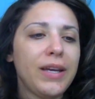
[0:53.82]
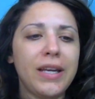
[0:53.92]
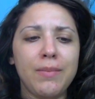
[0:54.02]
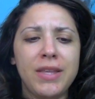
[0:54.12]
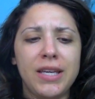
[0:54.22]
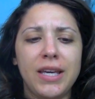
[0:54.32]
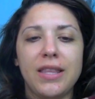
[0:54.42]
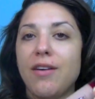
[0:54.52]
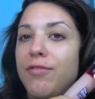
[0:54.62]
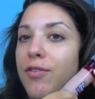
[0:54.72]
And I'm
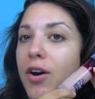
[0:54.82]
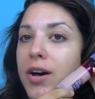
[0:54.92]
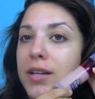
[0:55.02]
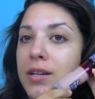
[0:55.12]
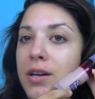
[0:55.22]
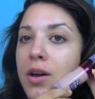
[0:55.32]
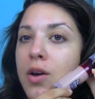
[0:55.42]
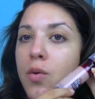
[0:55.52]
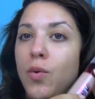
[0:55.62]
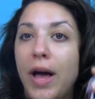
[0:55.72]
thinking that Fawn
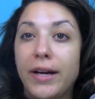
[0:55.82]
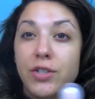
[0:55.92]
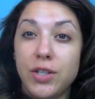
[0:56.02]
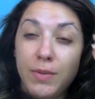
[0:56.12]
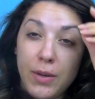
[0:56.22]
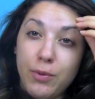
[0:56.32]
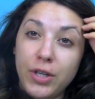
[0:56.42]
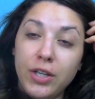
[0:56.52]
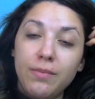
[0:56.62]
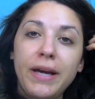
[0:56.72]
will actually be a
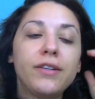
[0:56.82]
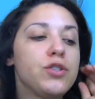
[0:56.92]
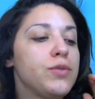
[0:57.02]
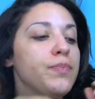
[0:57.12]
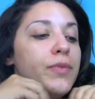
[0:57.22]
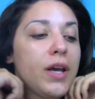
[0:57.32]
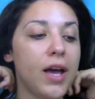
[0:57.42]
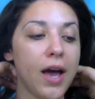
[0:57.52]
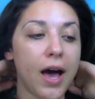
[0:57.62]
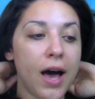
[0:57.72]
pretty good match.
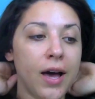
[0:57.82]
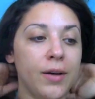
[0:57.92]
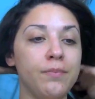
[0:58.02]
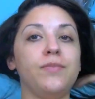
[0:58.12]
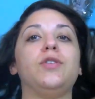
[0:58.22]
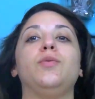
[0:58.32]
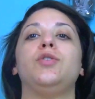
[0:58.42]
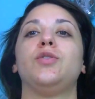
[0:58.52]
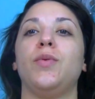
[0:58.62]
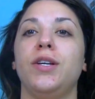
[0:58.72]
So we're
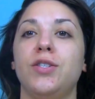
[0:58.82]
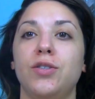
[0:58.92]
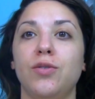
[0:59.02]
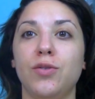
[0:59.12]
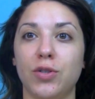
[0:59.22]
just going to